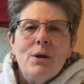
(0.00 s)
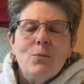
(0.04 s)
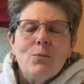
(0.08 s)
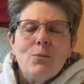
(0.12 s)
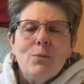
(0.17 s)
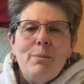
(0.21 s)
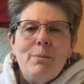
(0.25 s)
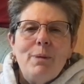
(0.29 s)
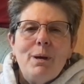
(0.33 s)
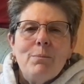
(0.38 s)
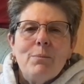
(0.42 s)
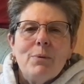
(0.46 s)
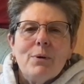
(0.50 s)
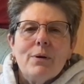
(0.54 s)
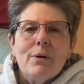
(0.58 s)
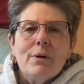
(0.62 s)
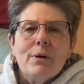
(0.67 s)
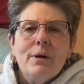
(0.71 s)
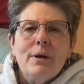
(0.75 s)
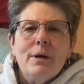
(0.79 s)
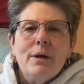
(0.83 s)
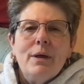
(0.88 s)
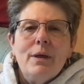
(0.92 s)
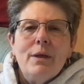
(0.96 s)
Remember,
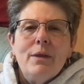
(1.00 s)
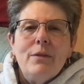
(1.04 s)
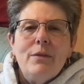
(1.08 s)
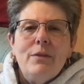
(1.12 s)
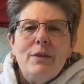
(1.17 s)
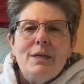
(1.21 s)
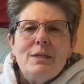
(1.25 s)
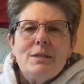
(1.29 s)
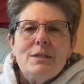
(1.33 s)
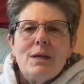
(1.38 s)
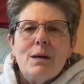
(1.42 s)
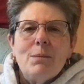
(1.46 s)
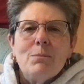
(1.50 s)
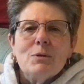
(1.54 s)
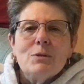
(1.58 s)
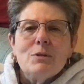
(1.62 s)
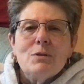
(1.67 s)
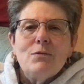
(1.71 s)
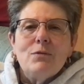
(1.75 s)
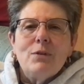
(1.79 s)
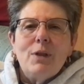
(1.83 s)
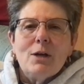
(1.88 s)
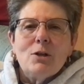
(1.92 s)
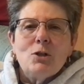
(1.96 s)
these numbers
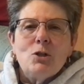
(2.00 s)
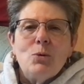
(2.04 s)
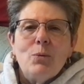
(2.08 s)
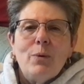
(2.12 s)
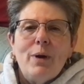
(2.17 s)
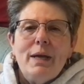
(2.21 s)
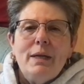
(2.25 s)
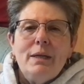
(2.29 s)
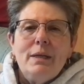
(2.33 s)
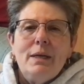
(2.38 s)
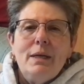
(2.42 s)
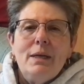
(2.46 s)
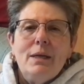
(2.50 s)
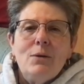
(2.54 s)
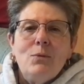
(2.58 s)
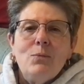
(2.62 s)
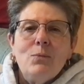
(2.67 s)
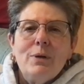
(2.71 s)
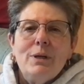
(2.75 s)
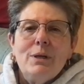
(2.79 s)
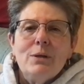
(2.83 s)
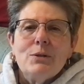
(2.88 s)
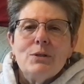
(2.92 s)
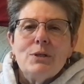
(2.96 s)
fluctuate in
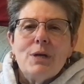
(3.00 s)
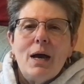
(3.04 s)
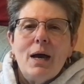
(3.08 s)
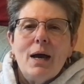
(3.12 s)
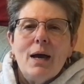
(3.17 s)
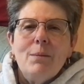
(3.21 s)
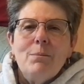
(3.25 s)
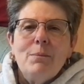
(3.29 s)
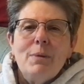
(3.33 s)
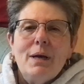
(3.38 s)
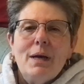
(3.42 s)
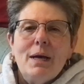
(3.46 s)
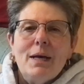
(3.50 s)
real time